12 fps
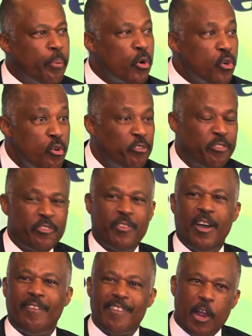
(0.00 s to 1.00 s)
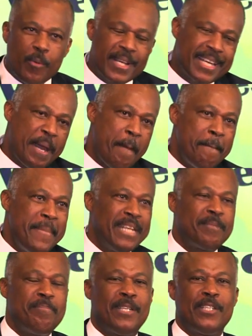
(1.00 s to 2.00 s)
proof of our
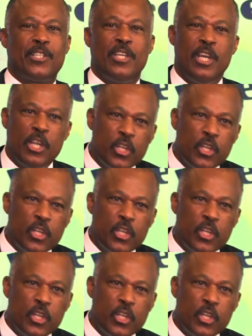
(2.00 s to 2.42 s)
commitment